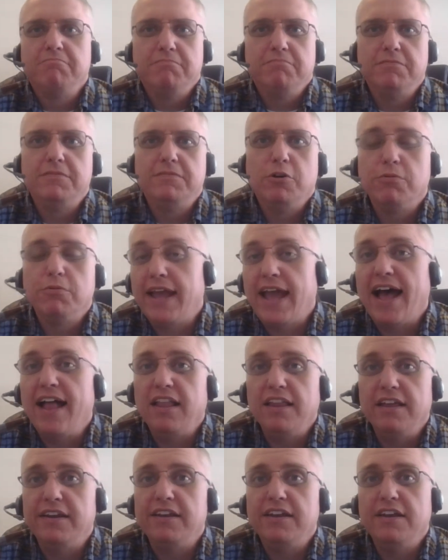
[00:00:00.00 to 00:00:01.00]

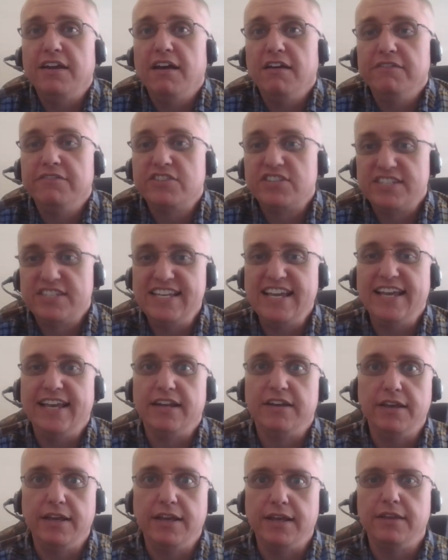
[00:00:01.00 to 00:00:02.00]
reality of
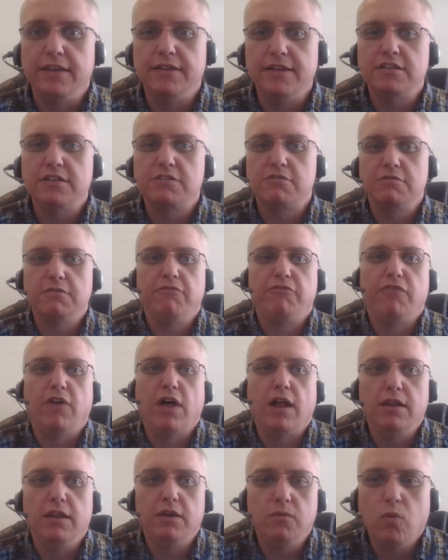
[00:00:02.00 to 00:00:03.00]
sin in this
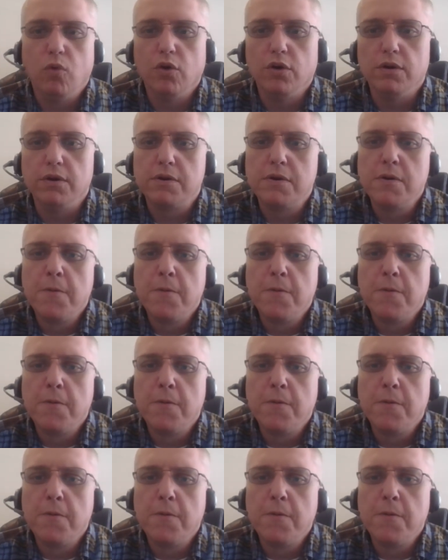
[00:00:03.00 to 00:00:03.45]
fallen world.